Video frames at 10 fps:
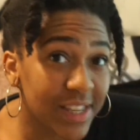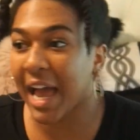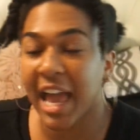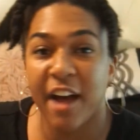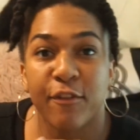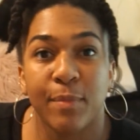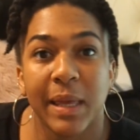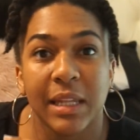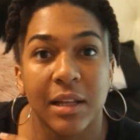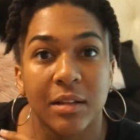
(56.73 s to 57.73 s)
I have
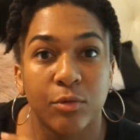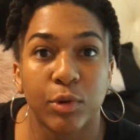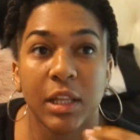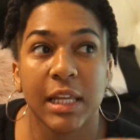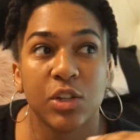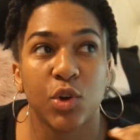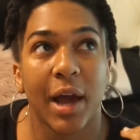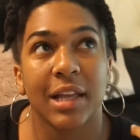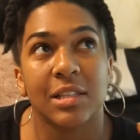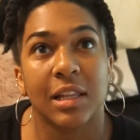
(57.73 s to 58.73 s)
been really
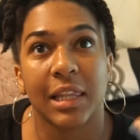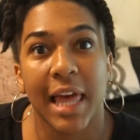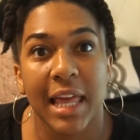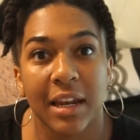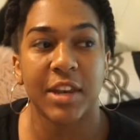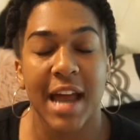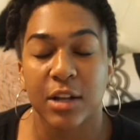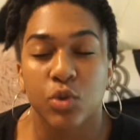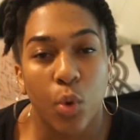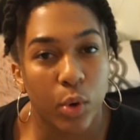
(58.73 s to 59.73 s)
trying to let the
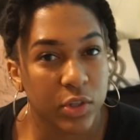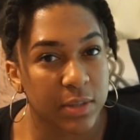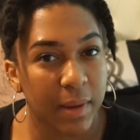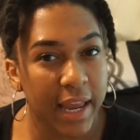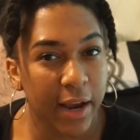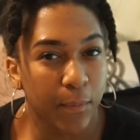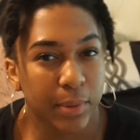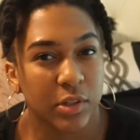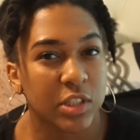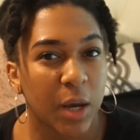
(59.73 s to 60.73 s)
natural oils in my hair
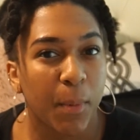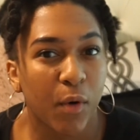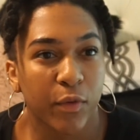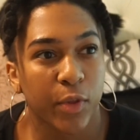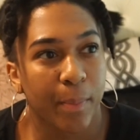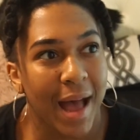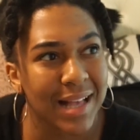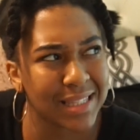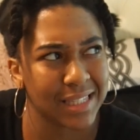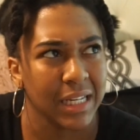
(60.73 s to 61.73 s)
build up over the
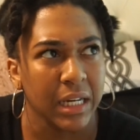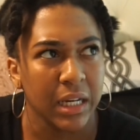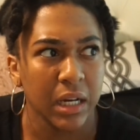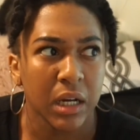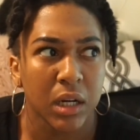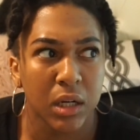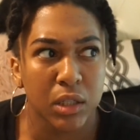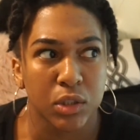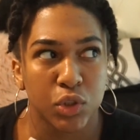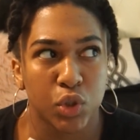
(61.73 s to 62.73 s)
past
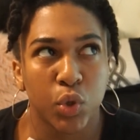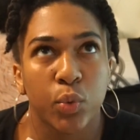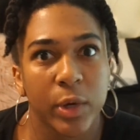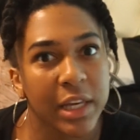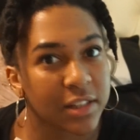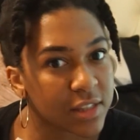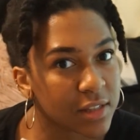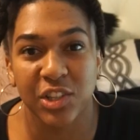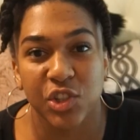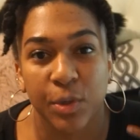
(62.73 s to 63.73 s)
2
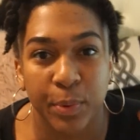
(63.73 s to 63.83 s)
weeks just to